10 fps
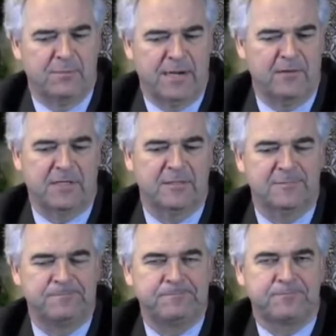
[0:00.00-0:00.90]
America.
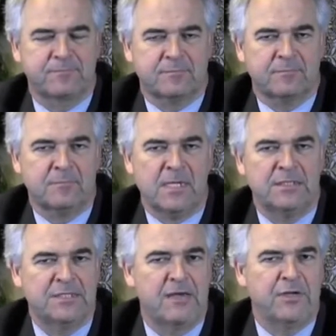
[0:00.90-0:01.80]

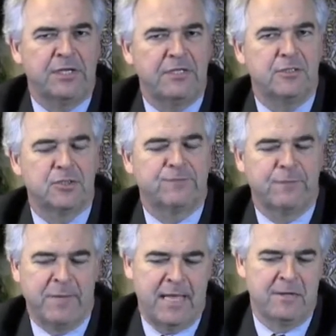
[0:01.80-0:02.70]
70 years
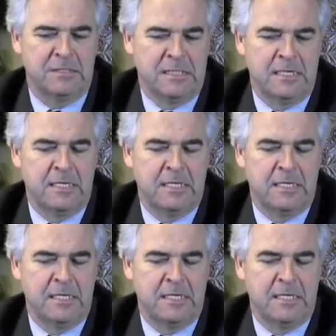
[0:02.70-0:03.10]
from now,